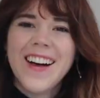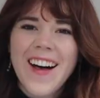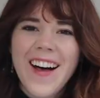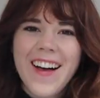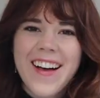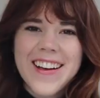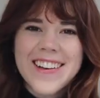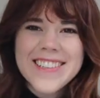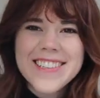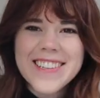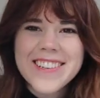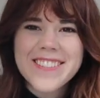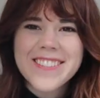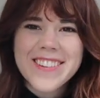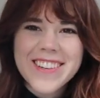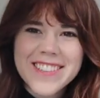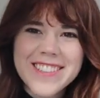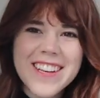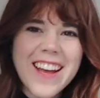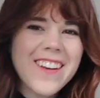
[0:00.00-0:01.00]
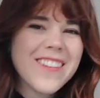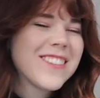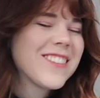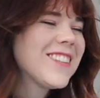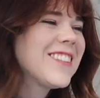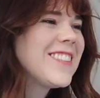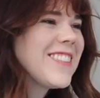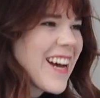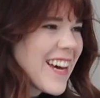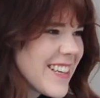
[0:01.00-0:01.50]
Awesome, good job,
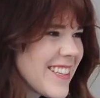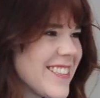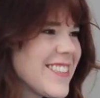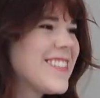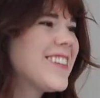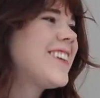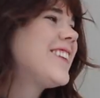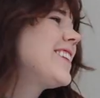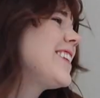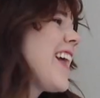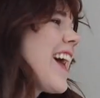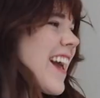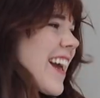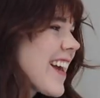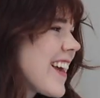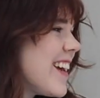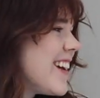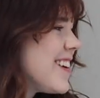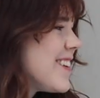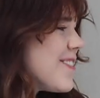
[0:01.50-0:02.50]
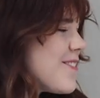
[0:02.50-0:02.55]
Cherie. Like,